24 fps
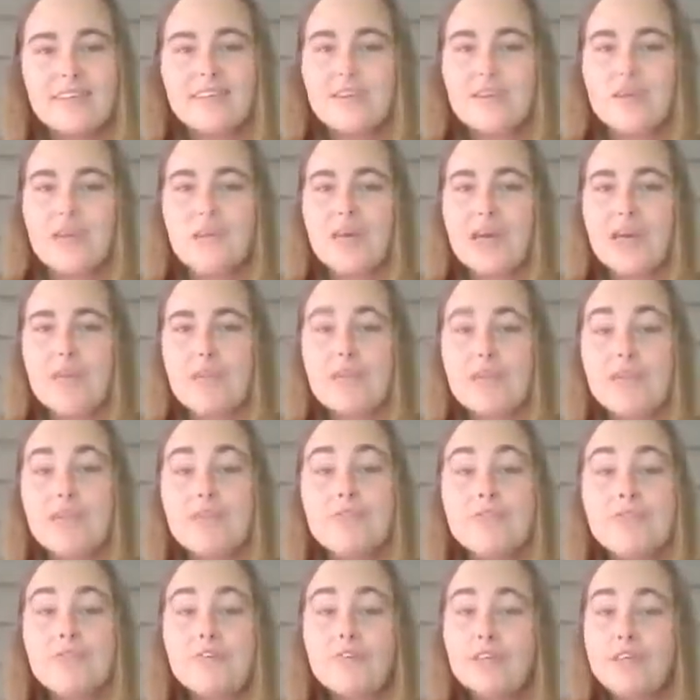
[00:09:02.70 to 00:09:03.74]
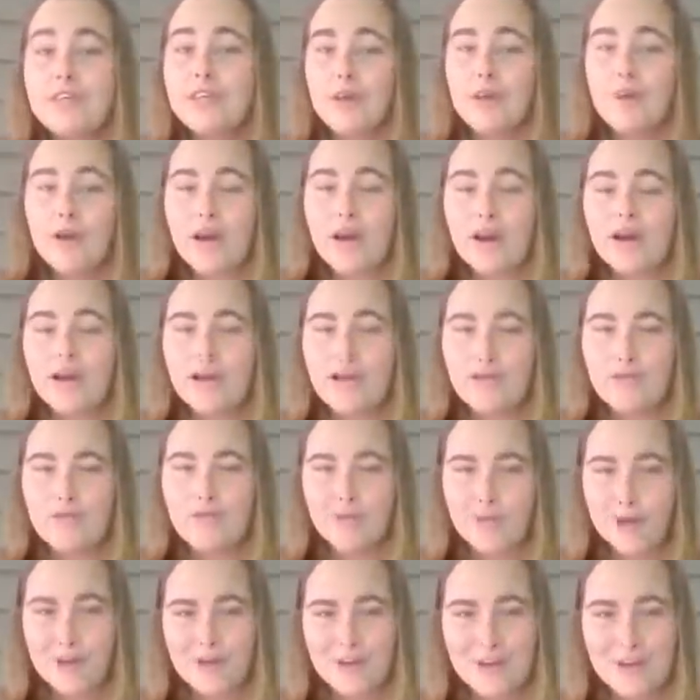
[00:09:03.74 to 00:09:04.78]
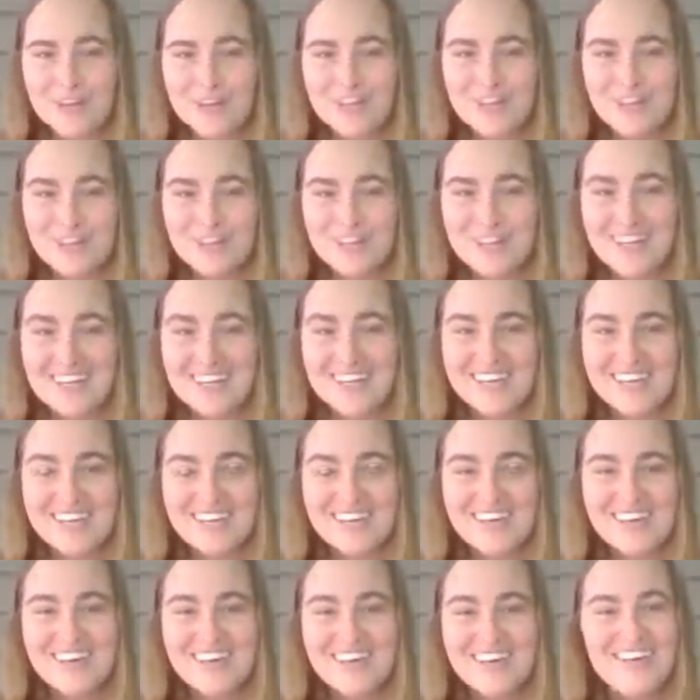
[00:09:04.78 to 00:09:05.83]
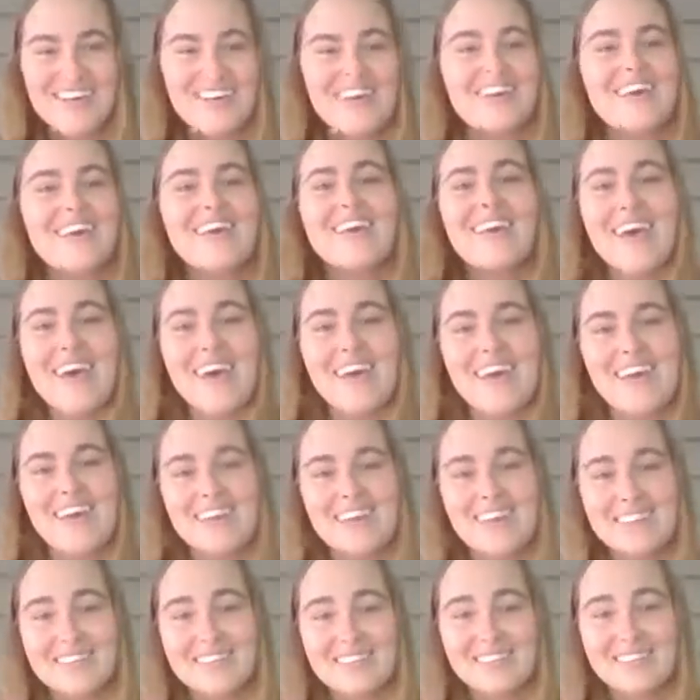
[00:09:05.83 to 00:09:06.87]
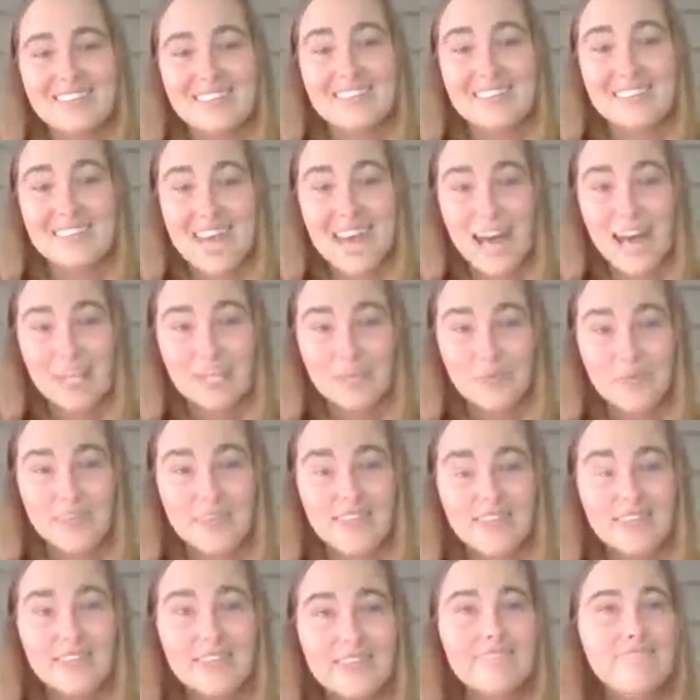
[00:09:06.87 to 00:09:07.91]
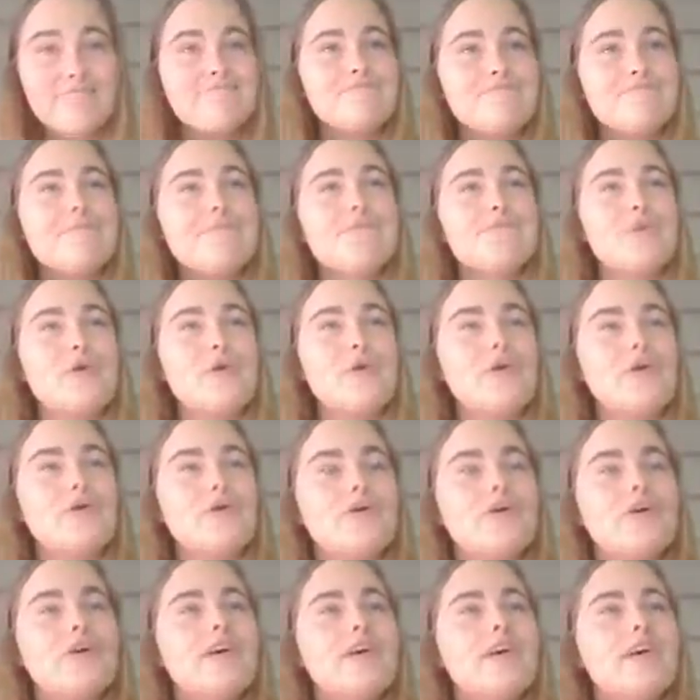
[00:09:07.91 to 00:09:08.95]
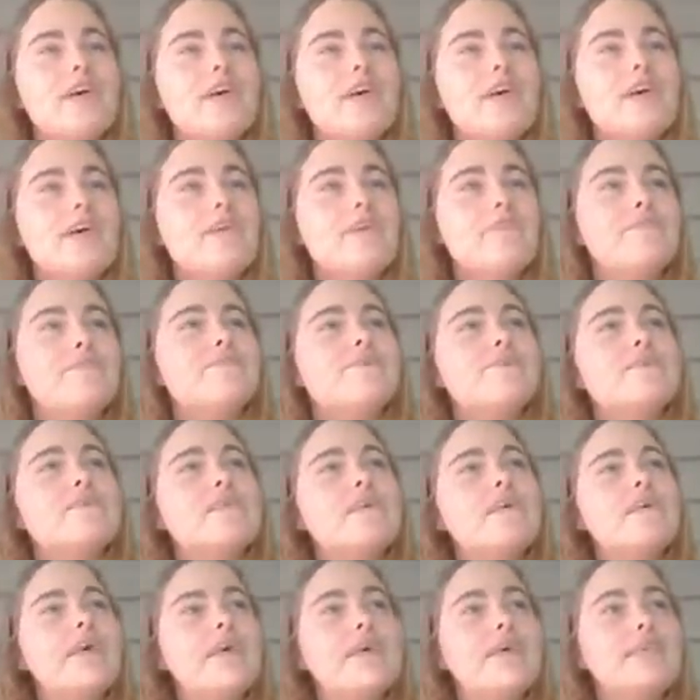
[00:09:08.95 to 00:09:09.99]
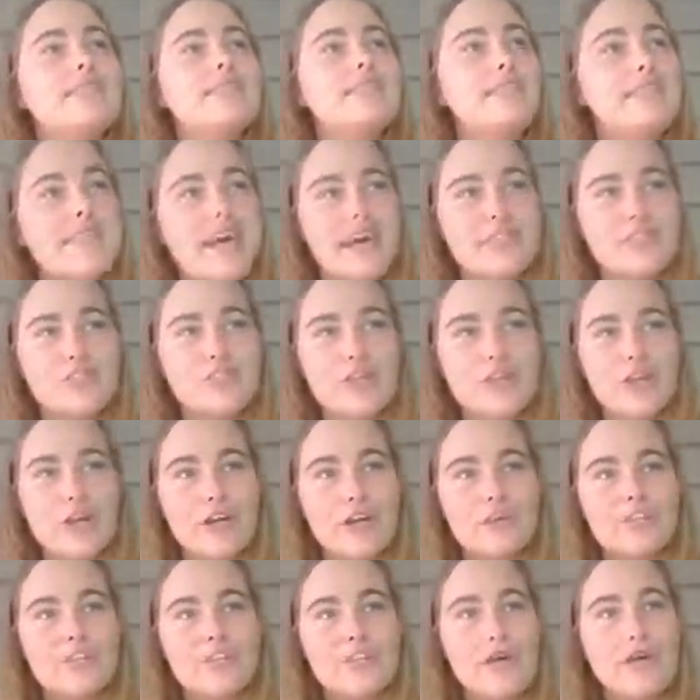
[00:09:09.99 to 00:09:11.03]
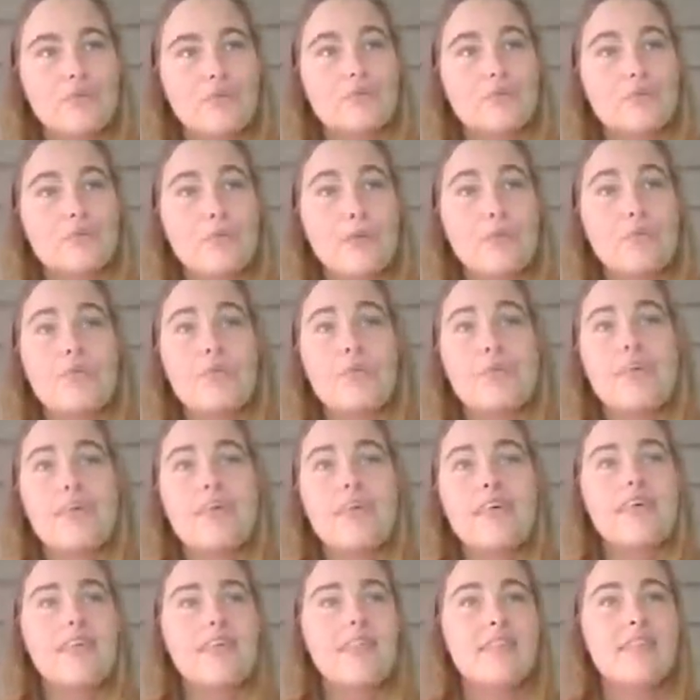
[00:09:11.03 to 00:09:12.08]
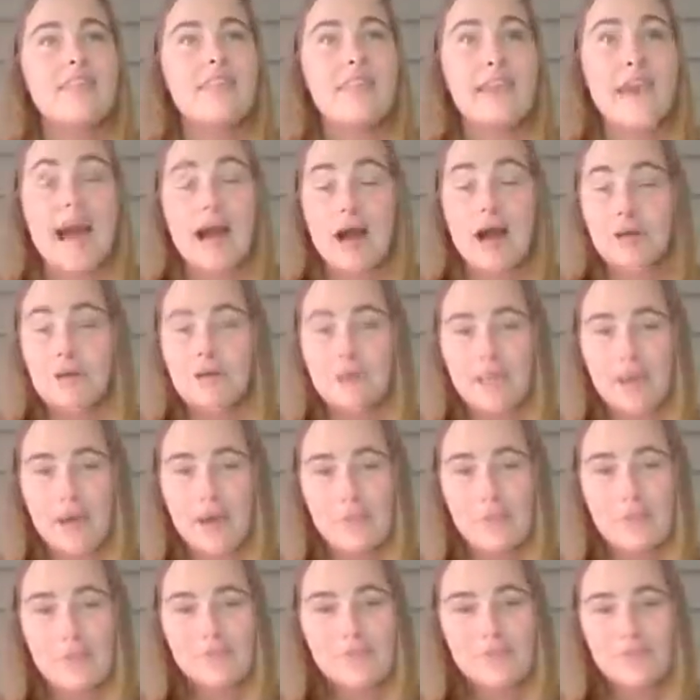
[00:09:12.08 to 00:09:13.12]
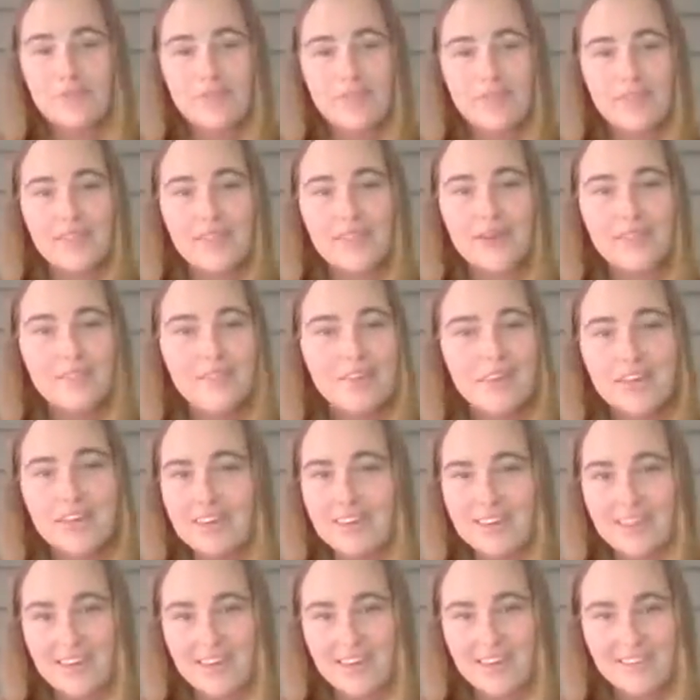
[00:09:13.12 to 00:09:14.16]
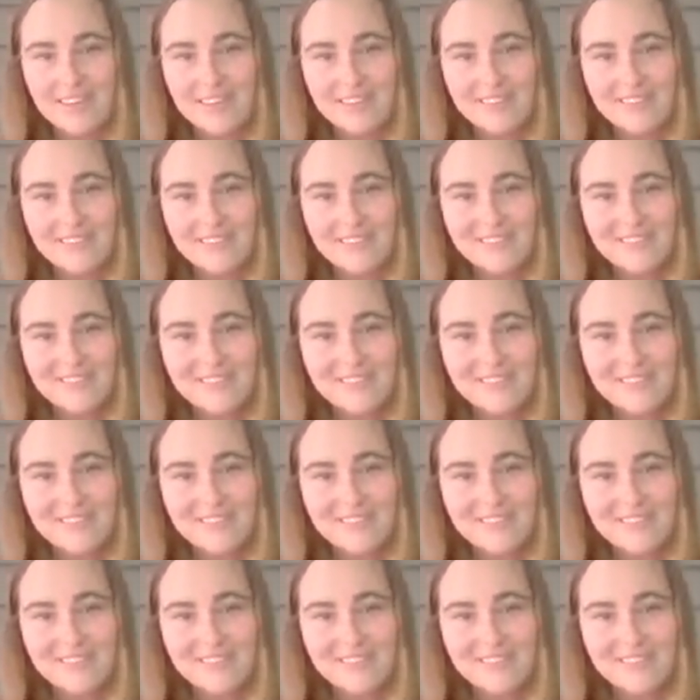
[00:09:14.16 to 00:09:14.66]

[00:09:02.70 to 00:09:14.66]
so becoming fully aware of what we are doing. It is detachment, so detaching ourselves from the outcome of anything,